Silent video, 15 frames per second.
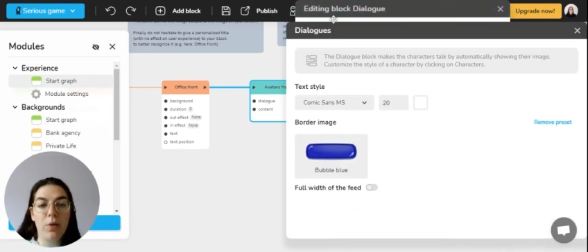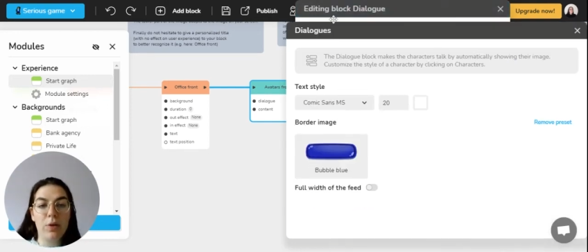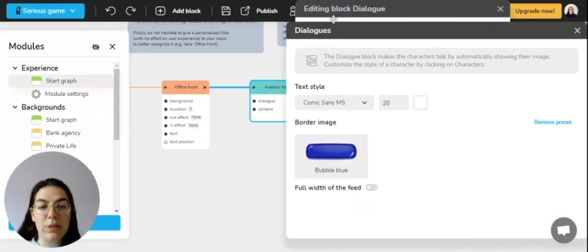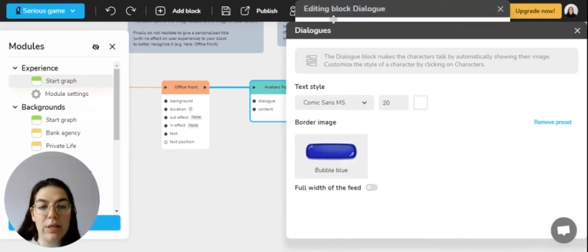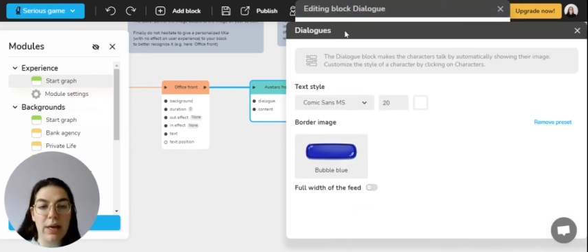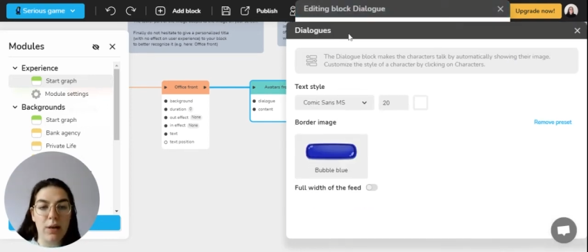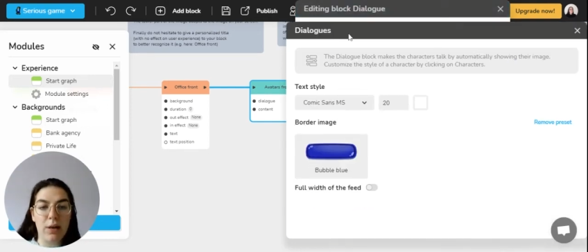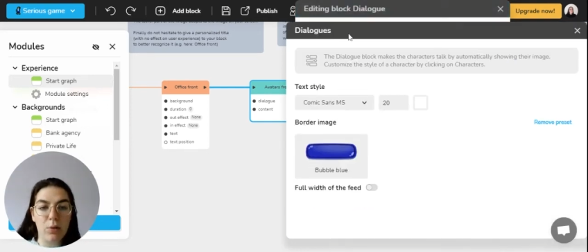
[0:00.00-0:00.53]
the
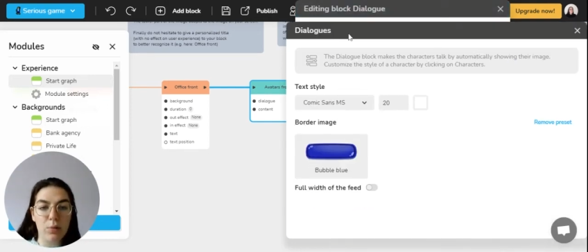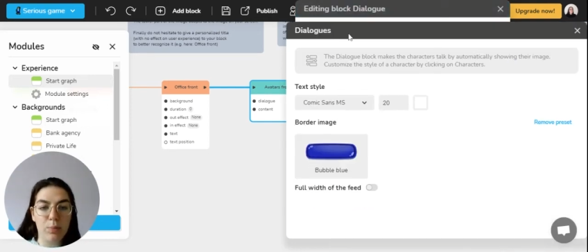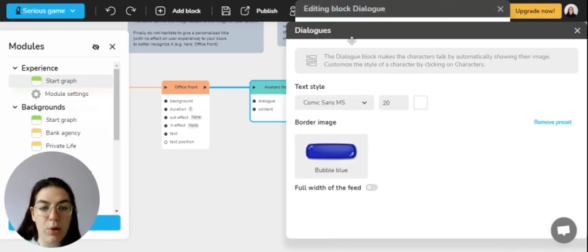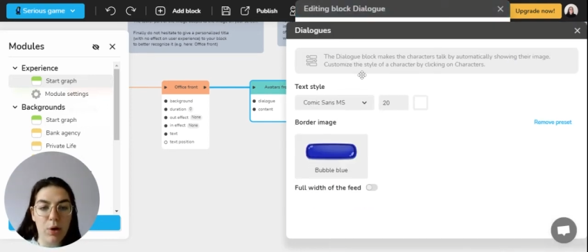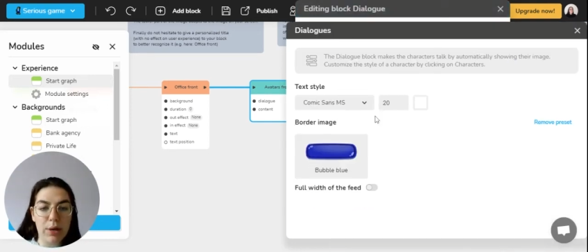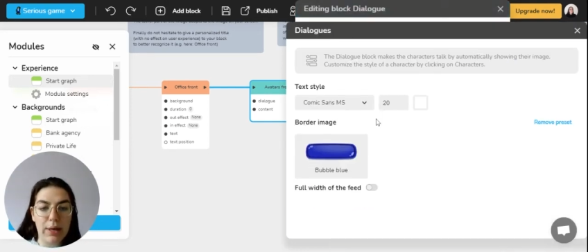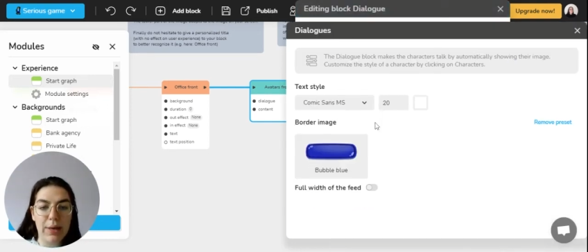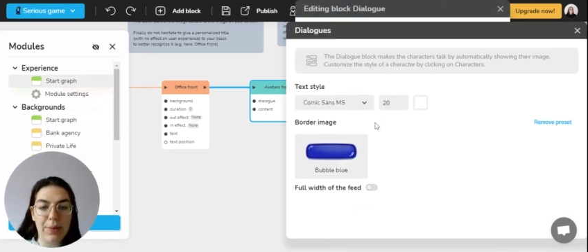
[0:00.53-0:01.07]
dialog
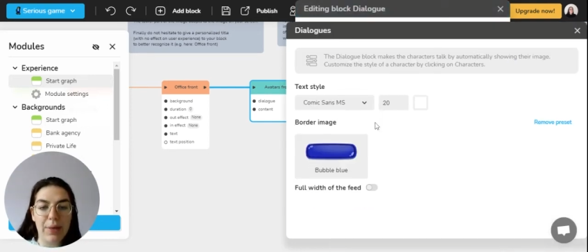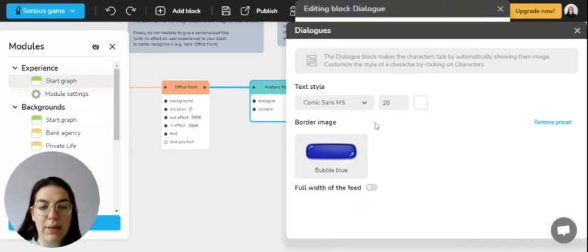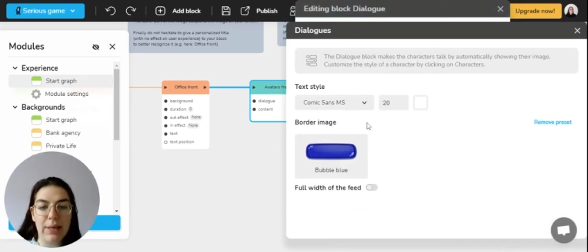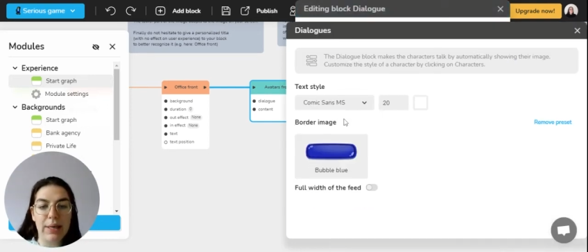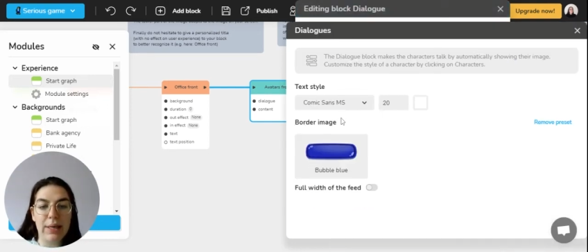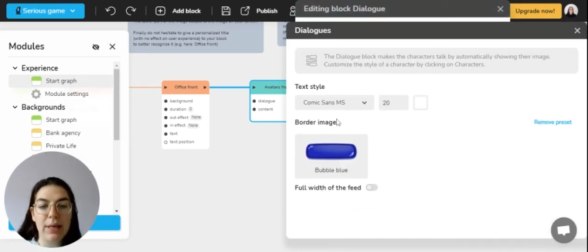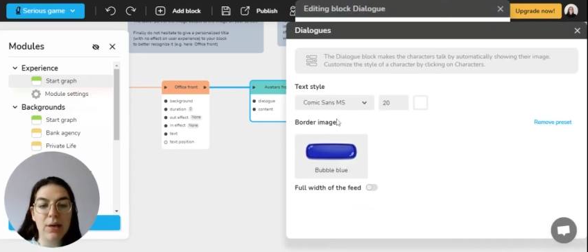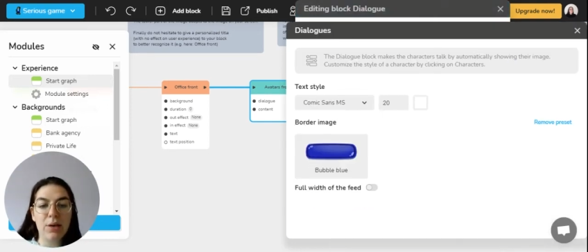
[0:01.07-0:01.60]
block and then
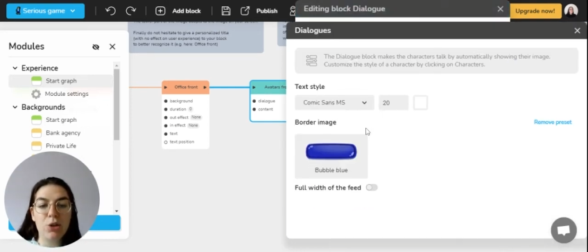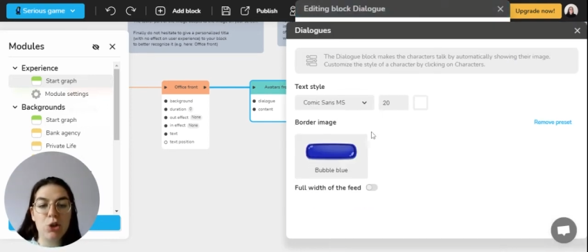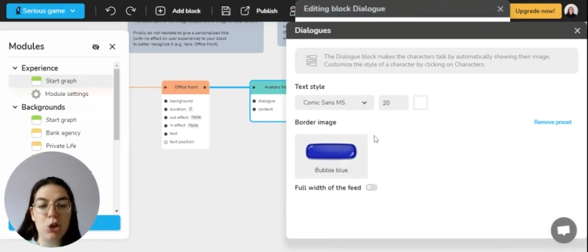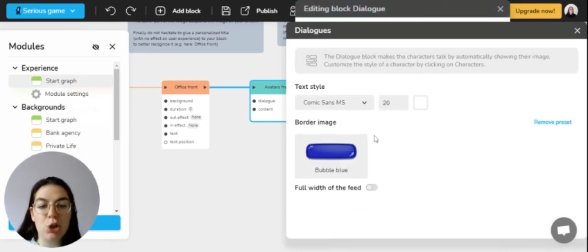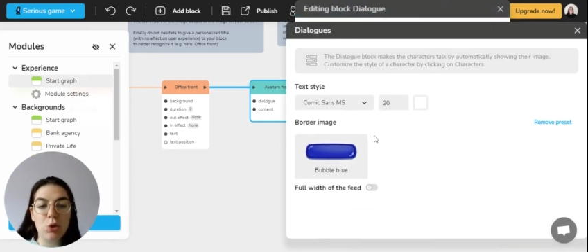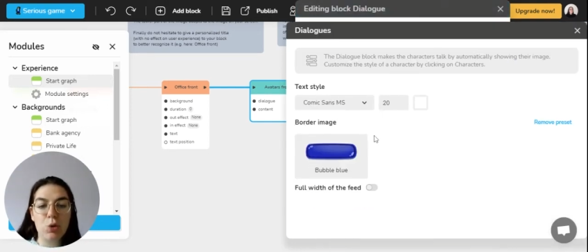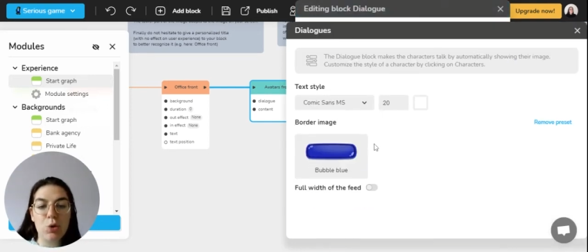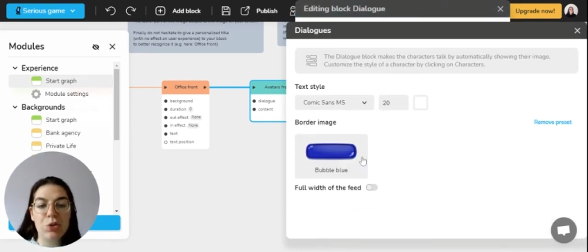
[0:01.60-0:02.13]
here
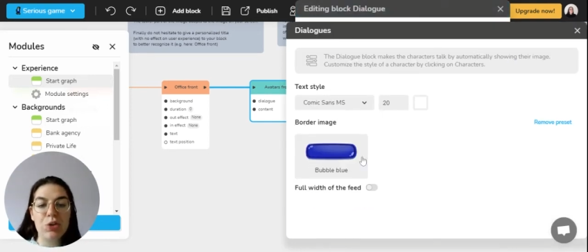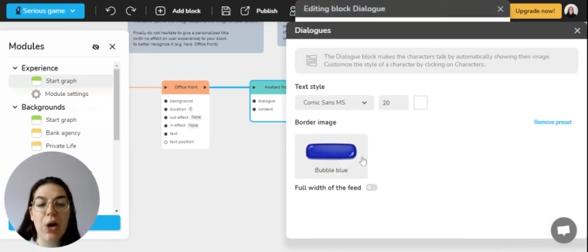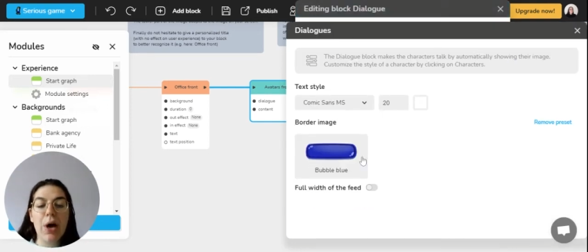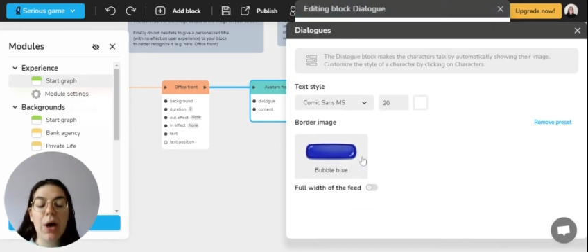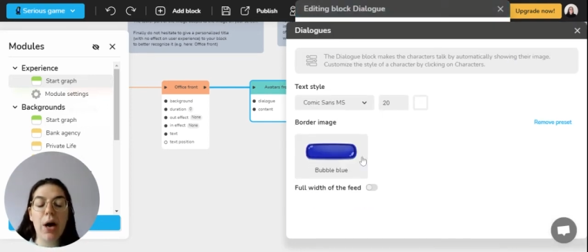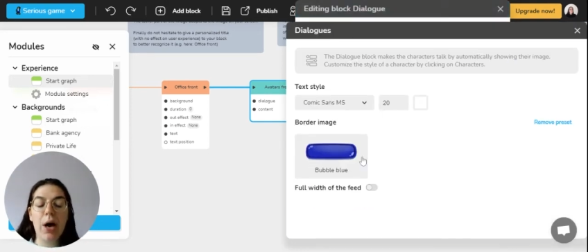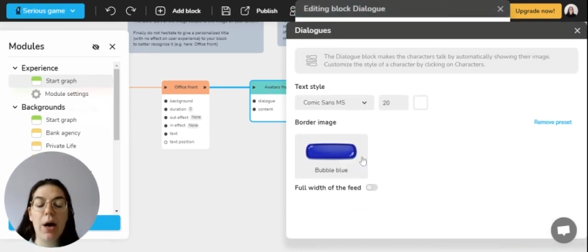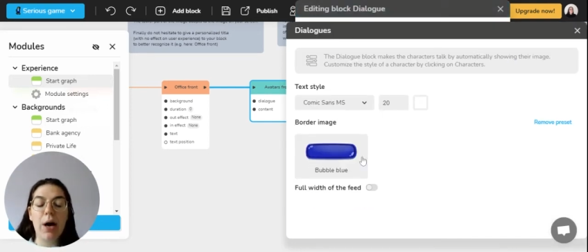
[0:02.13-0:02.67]
choose
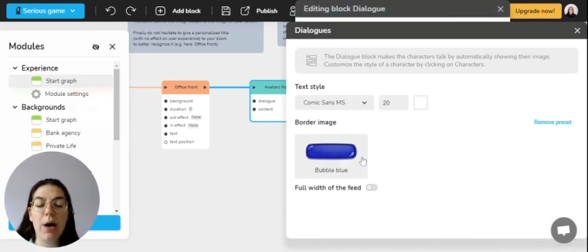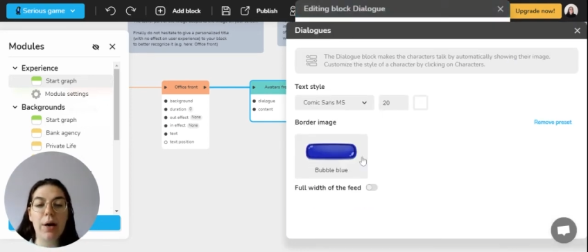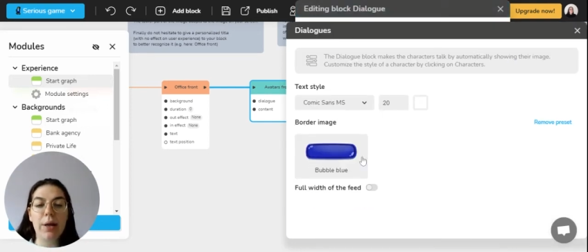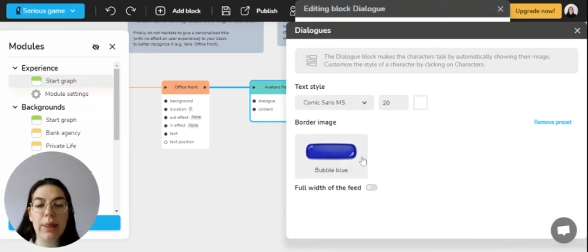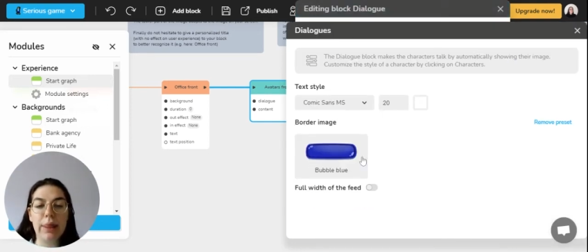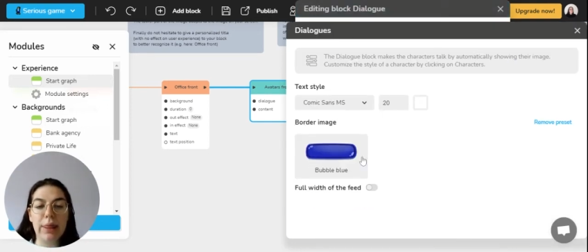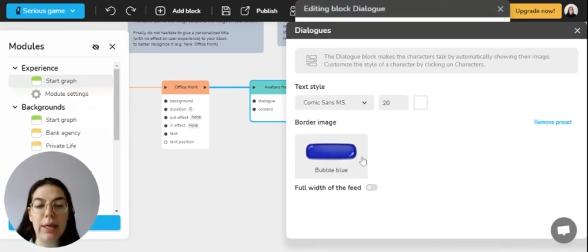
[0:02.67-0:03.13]
uh,